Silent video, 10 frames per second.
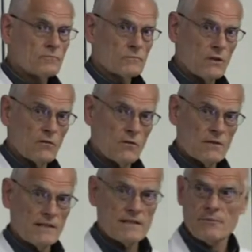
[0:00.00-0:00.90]
Now, of course,
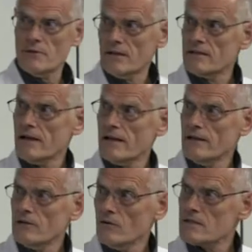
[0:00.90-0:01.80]
since they're pretty
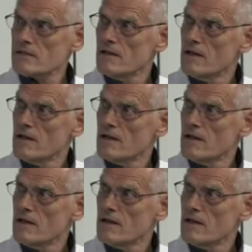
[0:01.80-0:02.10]
tiny, those